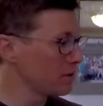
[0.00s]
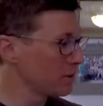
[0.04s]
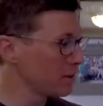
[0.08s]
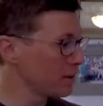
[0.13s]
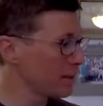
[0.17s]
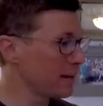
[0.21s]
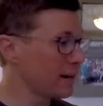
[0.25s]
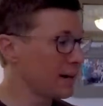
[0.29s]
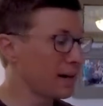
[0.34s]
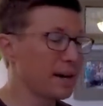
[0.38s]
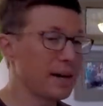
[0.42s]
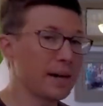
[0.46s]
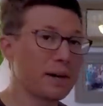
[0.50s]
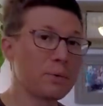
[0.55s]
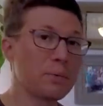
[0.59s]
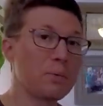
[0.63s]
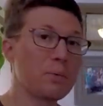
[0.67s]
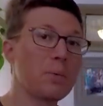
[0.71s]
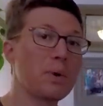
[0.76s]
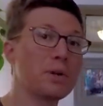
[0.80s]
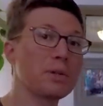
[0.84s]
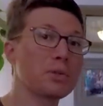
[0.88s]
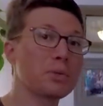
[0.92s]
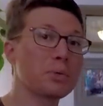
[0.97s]
that I
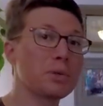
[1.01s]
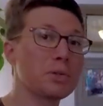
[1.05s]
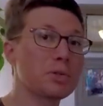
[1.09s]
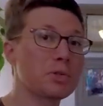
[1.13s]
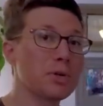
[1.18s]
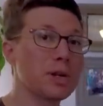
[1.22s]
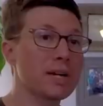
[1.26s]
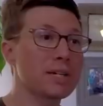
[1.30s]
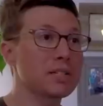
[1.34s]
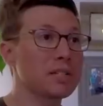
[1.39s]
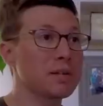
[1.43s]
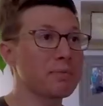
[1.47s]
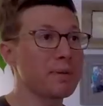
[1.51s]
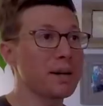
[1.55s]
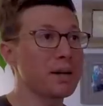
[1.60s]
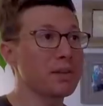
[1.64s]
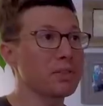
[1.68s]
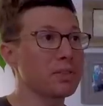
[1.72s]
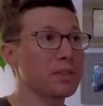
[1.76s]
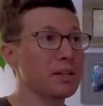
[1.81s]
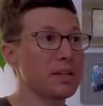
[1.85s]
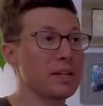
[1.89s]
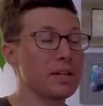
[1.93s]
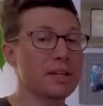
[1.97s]
want to address
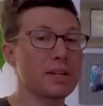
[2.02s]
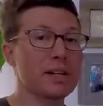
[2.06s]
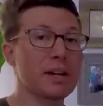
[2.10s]
about the